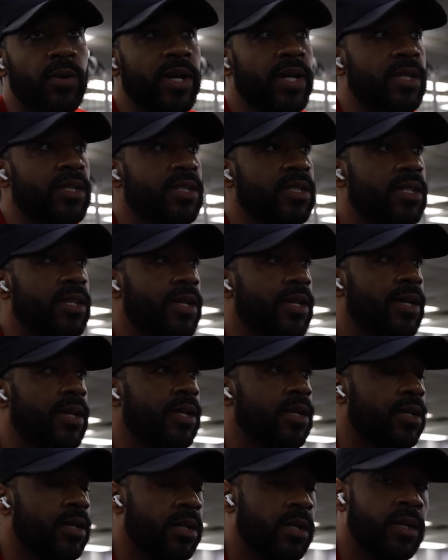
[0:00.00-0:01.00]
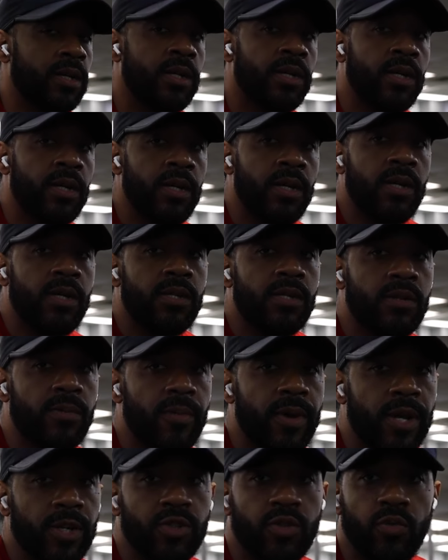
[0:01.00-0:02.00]
way to sneak in
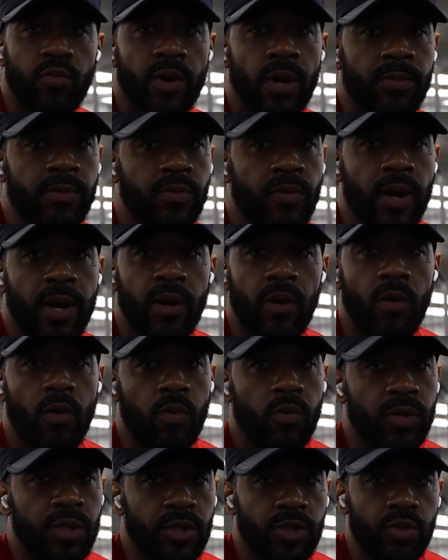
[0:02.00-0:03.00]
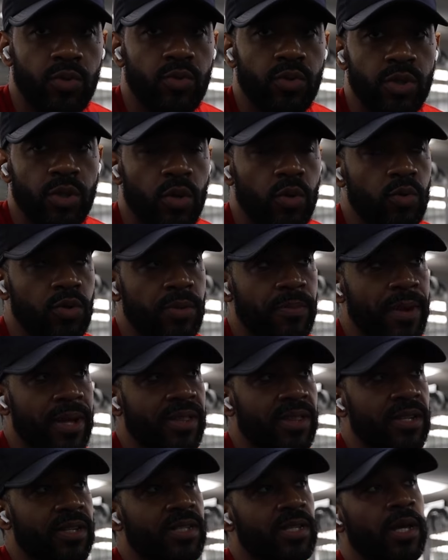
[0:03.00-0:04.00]
some extra reps, right? Always use those
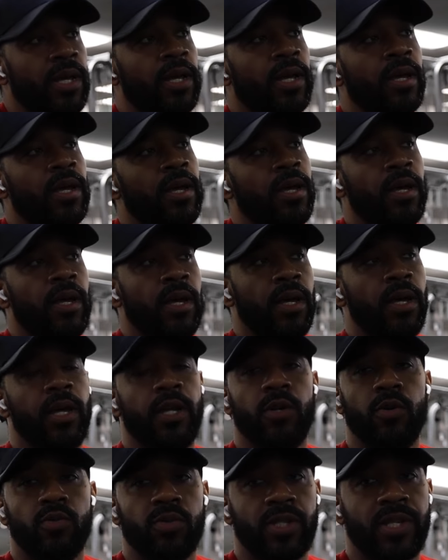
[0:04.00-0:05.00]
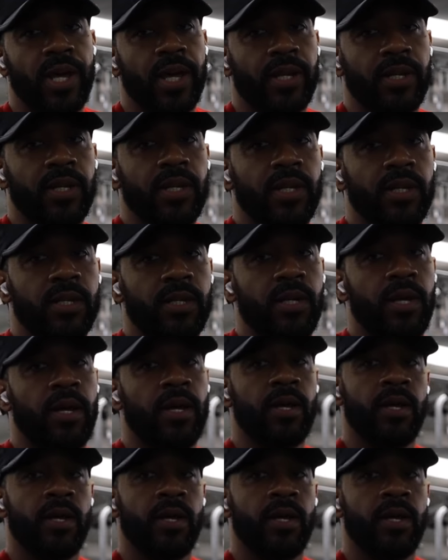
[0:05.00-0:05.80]
methods and those techniques.